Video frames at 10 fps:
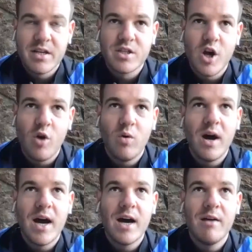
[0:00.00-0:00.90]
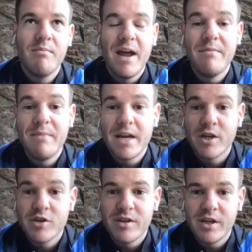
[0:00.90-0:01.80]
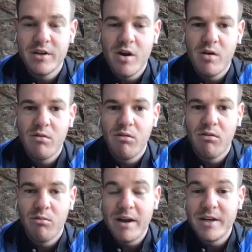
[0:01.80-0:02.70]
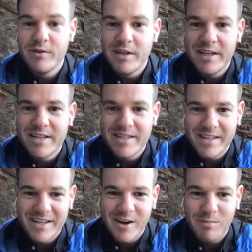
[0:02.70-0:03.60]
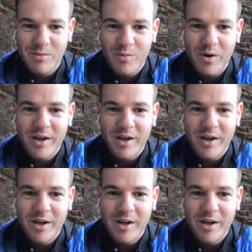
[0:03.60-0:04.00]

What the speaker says: So, and making sure that you know when you need to seek help,